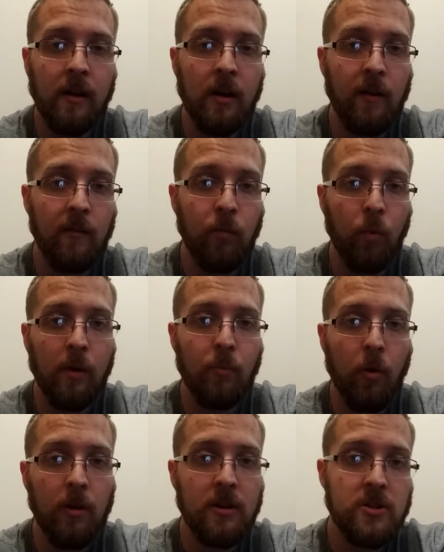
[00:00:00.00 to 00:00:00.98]
of warm
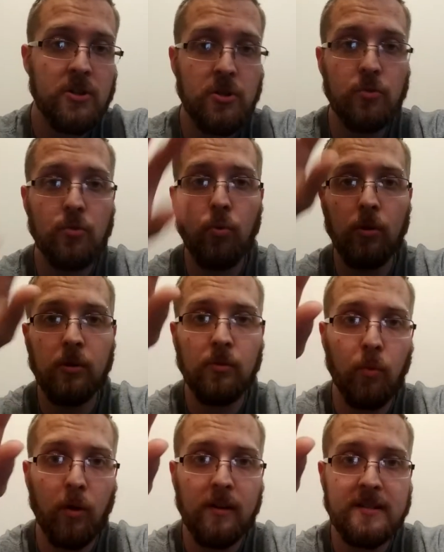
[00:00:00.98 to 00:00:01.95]
waters to cooler
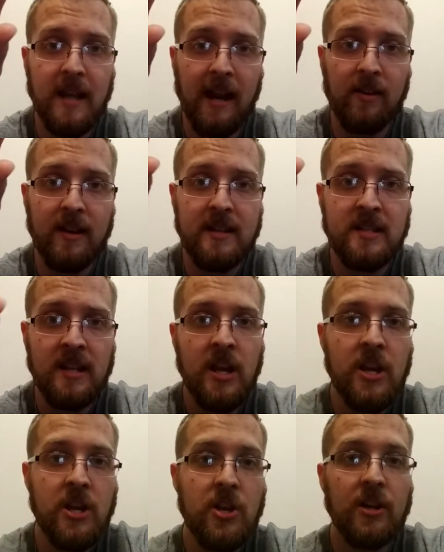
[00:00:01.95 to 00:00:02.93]
waters areas,
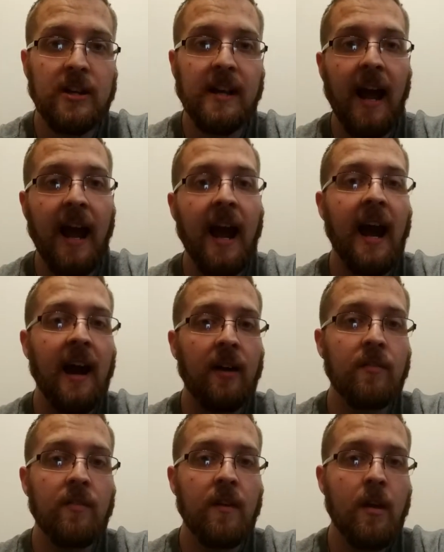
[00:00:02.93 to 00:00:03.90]
you're going to have